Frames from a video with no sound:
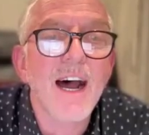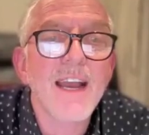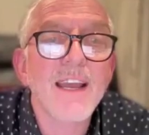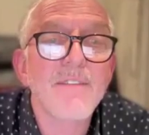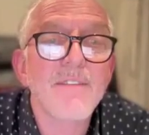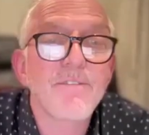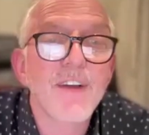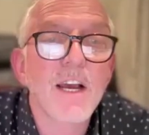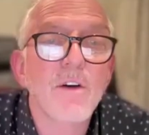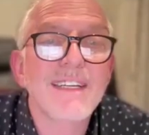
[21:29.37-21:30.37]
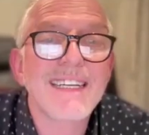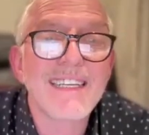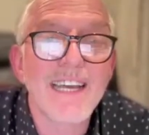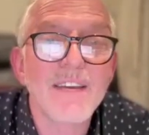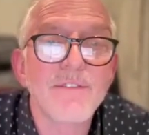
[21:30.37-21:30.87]
I have
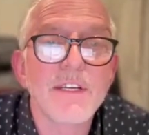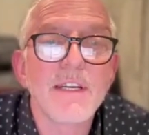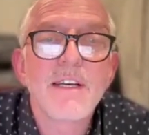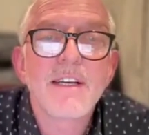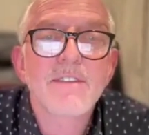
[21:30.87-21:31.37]
found David,